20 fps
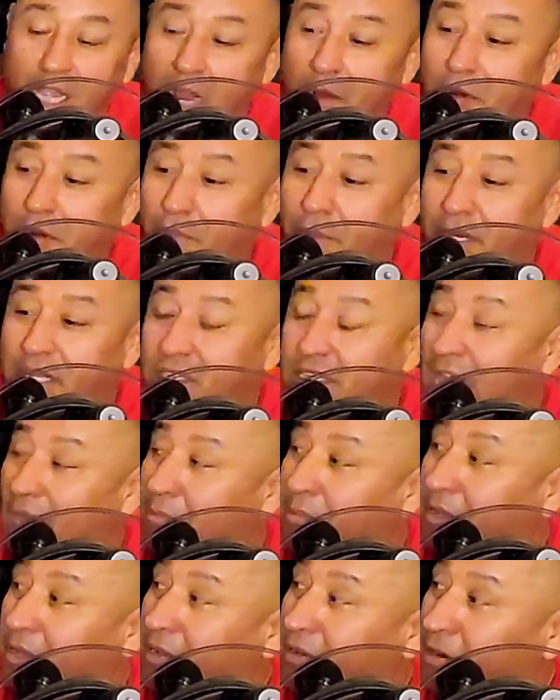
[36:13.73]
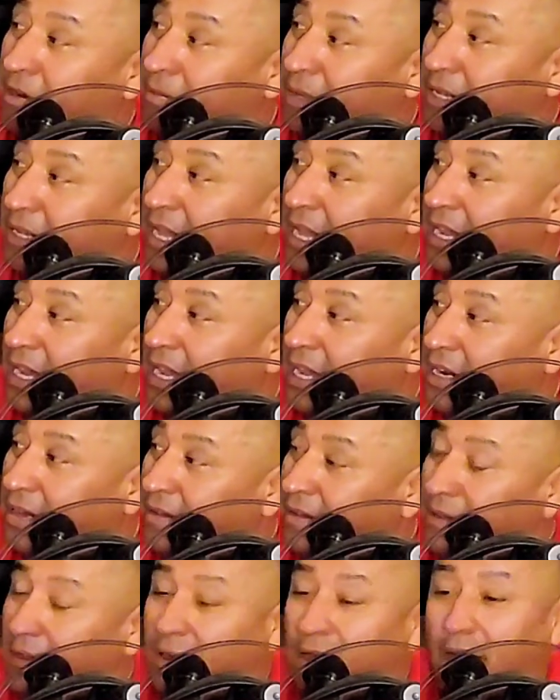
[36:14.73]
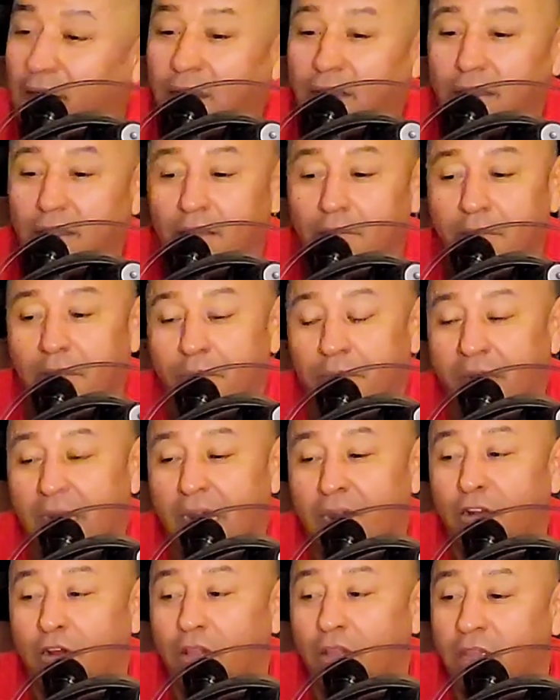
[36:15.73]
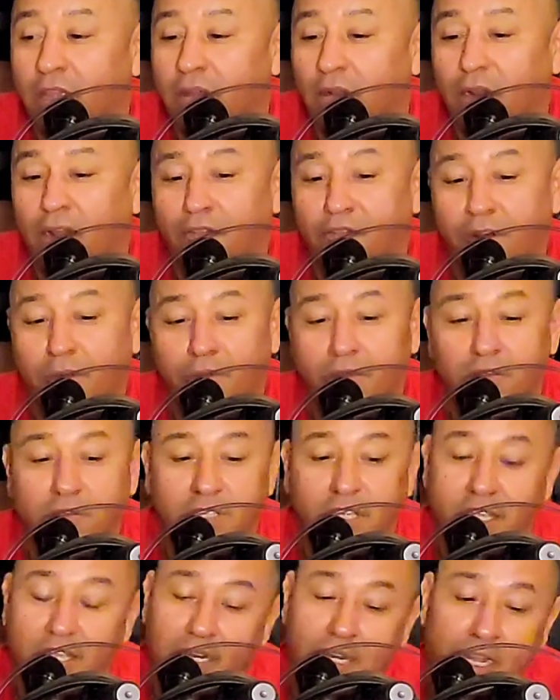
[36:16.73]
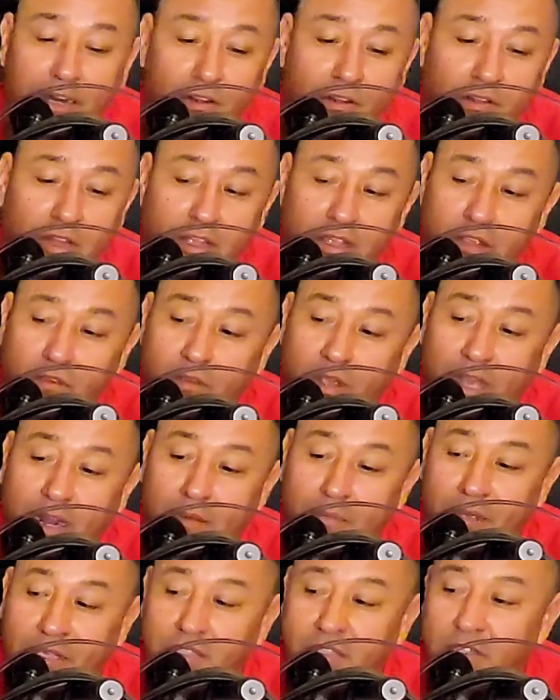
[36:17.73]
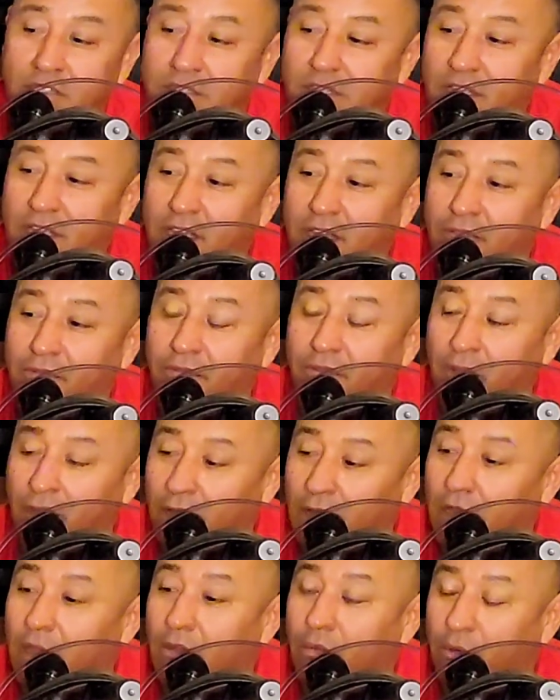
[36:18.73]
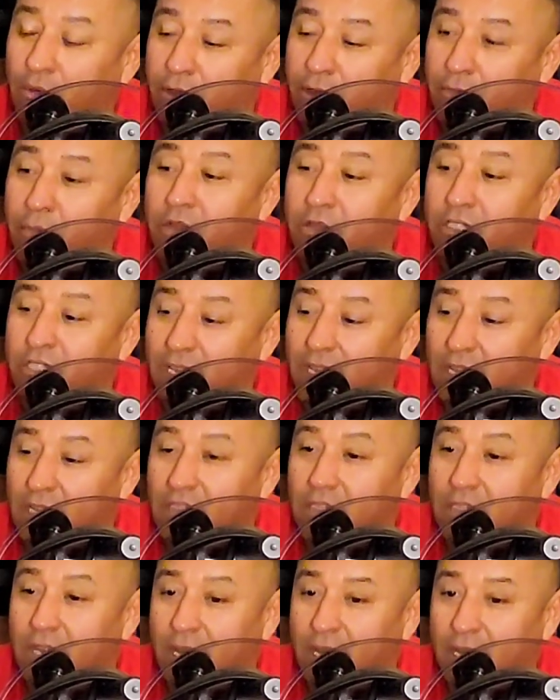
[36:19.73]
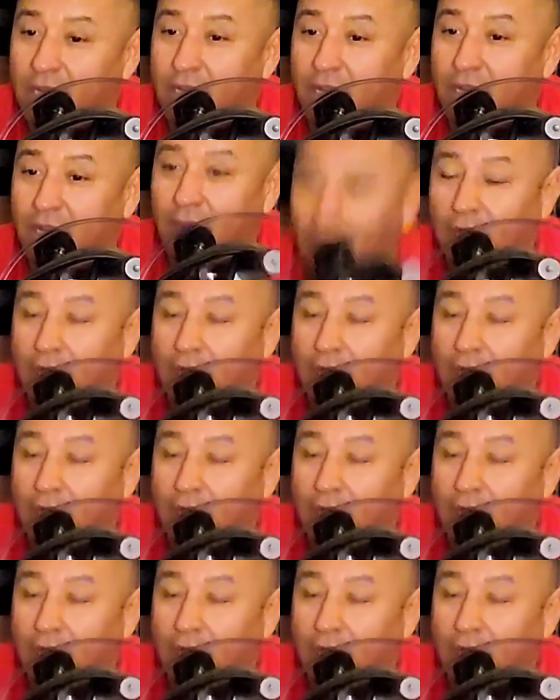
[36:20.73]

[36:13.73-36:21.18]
Everybody's happy. You know what I mean? That kind of. You know, but I know that you love your music, and I know that you got a message to give with your music, and